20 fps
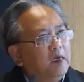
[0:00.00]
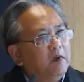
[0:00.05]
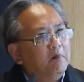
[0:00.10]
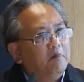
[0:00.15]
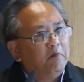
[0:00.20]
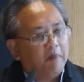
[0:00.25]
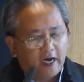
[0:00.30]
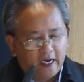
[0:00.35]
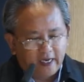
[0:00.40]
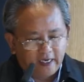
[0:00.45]

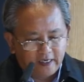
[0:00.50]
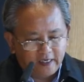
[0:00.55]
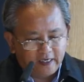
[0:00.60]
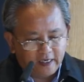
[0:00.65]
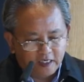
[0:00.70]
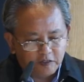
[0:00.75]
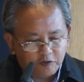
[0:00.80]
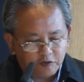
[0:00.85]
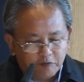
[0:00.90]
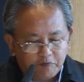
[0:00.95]
My
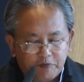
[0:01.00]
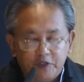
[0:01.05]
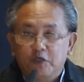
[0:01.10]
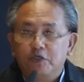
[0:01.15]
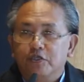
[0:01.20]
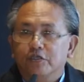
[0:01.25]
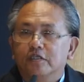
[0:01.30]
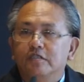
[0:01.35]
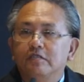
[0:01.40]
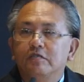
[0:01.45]

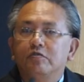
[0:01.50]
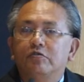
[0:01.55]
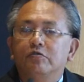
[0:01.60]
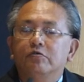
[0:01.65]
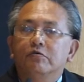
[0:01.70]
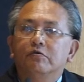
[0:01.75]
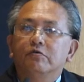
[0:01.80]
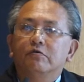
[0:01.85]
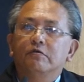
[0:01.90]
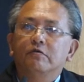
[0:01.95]
contribution
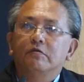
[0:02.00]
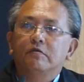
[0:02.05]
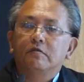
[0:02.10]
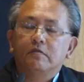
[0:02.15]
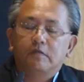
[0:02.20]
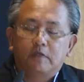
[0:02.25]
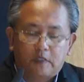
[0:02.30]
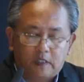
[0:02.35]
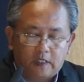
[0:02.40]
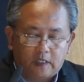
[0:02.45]
to
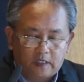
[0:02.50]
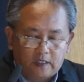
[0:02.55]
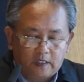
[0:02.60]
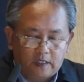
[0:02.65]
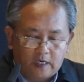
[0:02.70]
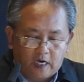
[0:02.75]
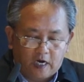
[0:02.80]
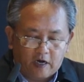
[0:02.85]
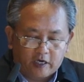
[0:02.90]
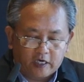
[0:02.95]

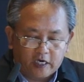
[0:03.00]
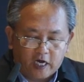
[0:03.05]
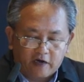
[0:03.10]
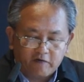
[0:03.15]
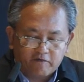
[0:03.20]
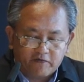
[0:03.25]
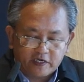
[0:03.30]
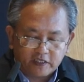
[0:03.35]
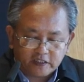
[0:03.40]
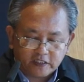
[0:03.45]
our
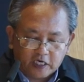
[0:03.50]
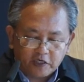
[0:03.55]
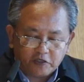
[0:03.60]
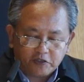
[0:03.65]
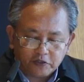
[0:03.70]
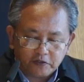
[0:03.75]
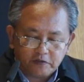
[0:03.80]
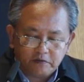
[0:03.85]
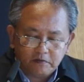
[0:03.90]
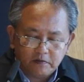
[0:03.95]

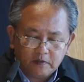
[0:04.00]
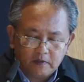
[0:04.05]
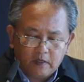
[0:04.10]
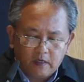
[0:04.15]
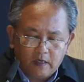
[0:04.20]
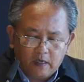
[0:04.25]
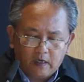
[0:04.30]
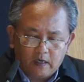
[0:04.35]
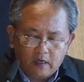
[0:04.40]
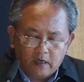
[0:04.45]
conversation
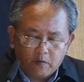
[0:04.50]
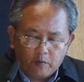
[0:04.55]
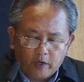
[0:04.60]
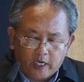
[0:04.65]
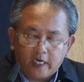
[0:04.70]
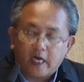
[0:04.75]
will